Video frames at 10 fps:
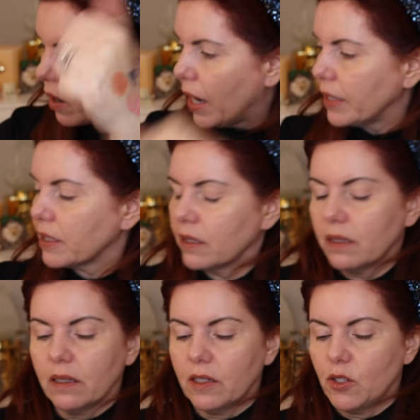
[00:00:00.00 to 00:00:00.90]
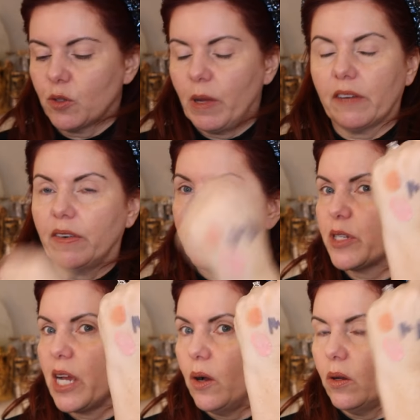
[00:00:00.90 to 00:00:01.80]
right, let's use a microfiber
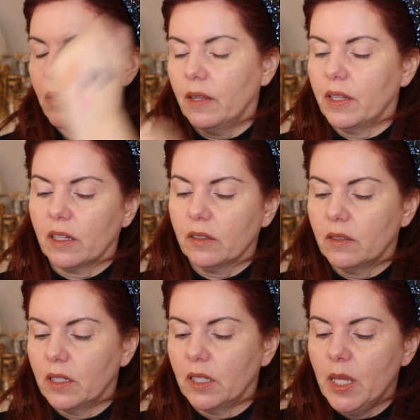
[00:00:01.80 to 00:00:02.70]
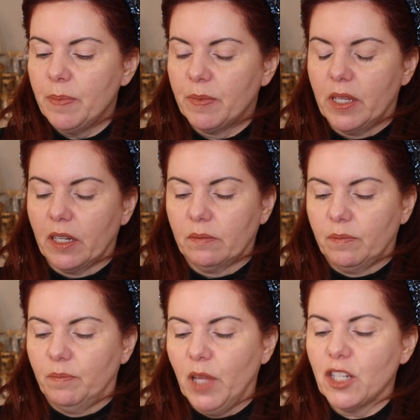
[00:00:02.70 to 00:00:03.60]
towel. The, the lip,
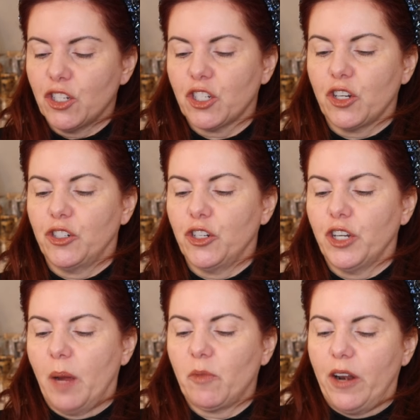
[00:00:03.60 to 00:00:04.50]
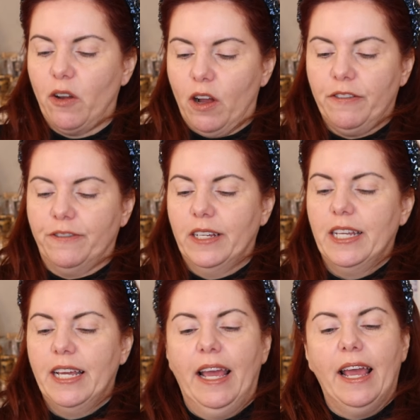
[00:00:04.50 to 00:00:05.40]
the blushes should come right off.
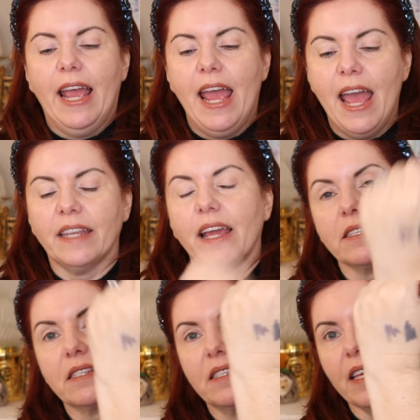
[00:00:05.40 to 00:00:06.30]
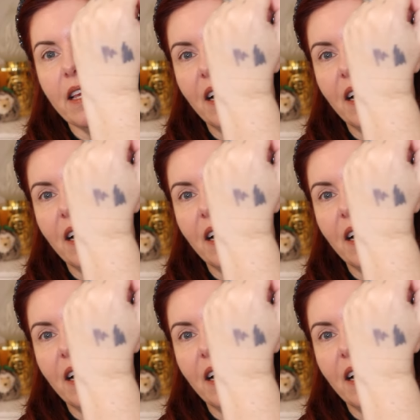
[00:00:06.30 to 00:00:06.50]
And yes, the